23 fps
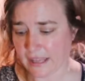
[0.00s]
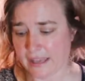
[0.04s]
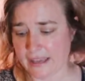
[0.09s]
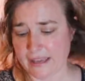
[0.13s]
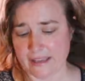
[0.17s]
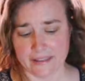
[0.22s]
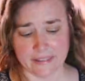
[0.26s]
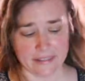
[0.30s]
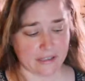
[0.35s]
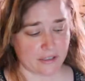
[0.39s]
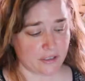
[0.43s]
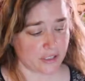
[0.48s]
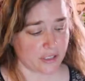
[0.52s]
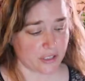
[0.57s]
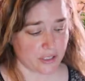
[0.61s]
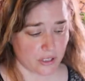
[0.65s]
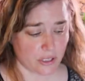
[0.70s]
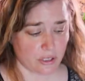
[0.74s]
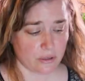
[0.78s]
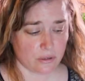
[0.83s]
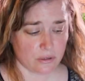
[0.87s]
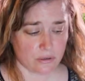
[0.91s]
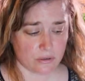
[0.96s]
and there's
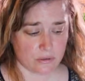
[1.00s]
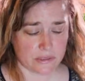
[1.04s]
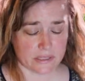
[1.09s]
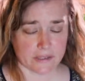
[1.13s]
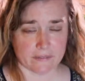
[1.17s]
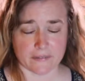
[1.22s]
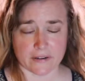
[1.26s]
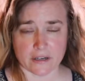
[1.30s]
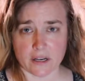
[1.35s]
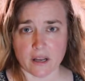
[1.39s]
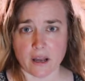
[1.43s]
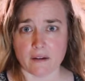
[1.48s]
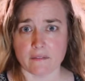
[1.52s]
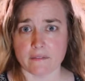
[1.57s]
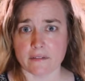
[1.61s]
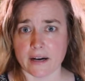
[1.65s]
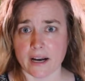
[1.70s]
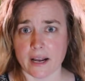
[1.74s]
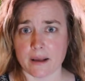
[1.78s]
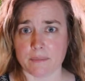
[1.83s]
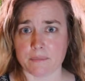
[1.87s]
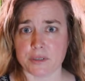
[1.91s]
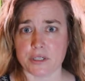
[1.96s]
2 different cover
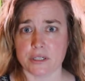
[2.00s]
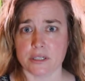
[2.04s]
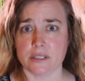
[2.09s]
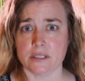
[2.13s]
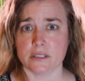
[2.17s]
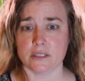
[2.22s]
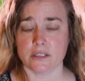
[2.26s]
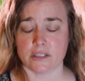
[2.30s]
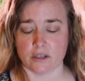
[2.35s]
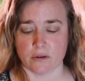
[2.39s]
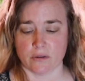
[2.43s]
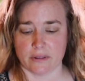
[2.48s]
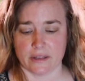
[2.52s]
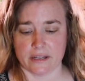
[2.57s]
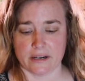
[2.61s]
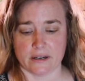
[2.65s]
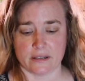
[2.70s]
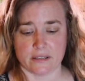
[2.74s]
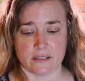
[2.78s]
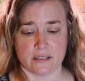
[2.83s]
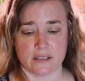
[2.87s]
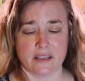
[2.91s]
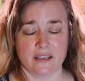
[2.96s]
options. So
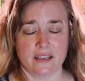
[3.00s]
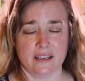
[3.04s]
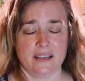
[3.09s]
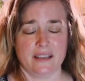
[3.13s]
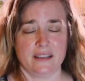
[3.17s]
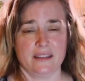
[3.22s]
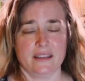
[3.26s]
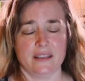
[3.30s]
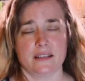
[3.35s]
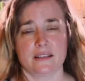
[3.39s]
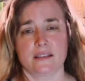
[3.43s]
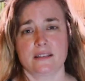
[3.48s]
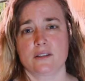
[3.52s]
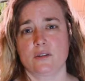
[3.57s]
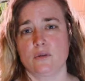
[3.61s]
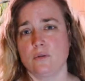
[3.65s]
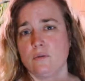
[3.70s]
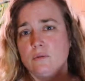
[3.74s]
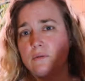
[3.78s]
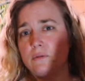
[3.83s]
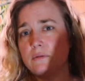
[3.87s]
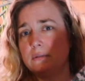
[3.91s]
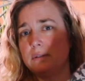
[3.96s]
there's this
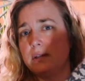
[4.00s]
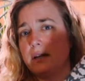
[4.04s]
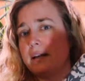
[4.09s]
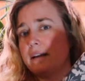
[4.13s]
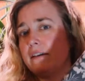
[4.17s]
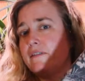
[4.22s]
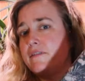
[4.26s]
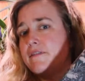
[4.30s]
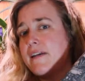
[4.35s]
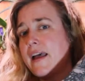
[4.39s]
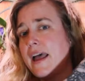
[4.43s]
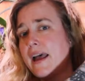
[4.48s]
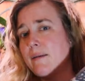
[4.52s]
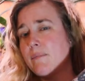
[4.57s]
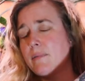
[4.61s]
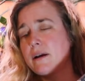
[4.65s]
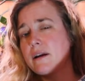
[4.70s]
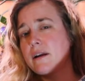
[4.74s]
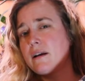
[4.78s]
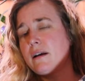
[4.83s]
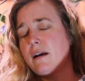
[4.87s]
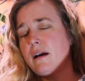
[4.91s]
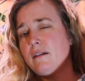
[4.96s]
cool
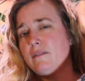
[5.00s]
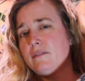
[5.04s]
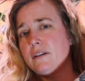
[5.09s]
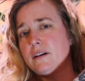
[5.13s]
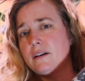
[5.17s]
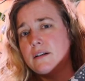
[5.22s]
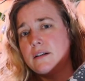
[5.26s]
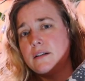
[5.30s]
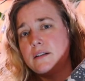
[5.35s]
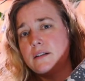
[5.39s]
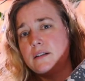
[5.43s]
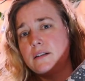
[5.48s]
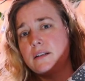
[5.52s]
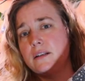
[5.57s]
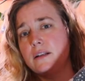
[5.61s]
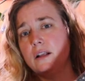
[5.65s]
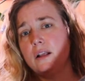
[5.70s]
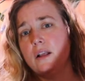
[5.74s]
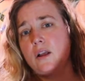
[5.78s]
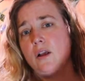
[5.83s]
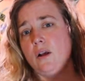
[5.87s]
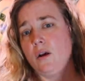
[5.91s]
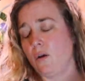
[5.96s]
fabric cover,
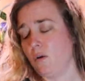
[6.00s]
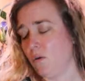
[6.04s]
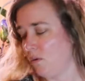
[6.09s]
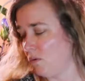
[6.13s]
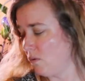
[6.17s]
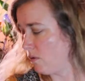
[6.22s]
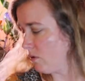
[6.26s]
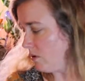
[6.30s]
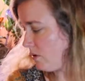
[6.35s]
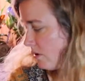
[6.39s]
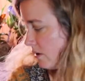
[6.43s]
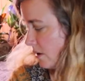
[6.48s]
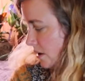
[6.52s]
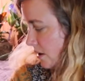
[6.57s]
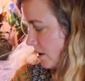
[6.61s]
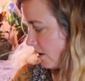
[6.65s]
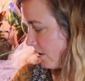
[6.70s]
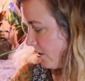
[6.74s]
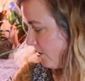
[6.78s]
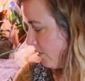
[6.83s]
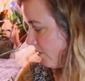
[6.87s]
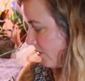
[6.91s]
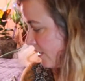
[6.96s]
or
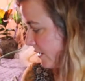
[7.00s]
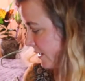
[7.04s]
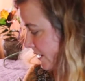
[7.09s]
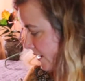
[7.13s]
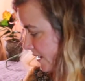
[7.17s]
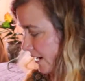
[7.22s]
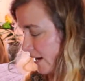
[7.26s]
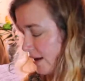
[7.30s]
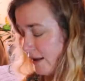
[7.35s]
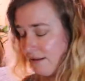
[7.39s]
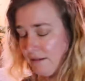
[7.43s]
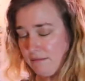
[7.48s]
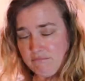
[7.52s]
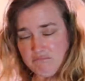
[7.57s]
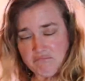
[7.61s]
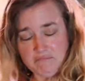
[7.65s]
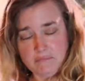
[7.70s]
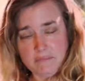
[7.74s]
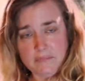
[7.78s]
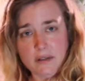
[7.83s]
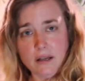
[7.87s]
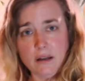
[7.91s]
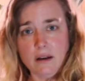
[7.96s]
you can get
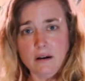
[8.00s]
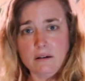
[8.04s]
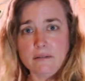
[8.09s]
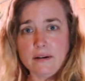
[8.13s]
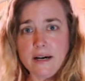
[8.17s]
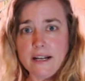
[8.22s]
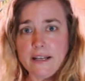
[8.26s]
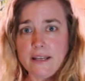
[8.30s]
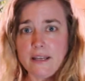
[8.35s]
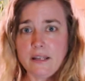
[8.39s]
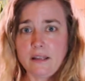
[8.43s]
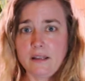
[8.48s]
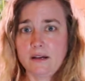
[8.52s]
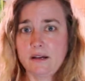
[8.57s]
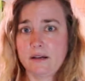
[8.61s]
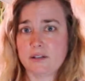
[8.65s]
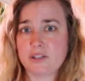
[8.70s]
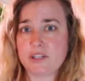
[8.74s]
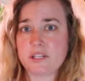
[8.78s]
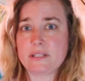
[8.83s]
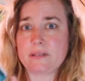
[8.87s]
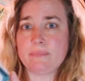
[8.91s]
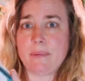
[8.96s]
a regular
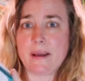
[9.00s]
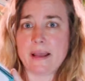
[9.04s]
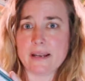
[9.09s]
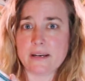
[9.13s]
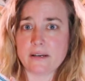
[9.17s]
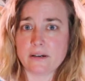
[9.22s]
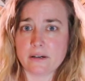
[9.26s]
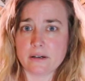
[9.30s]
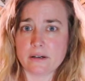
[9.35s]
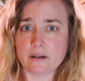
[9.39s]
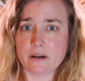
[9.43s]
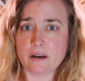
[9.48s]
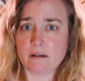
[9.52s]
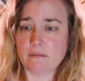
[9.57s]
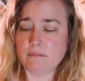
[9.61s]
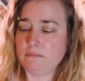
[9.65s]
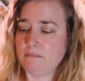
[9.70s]
just binder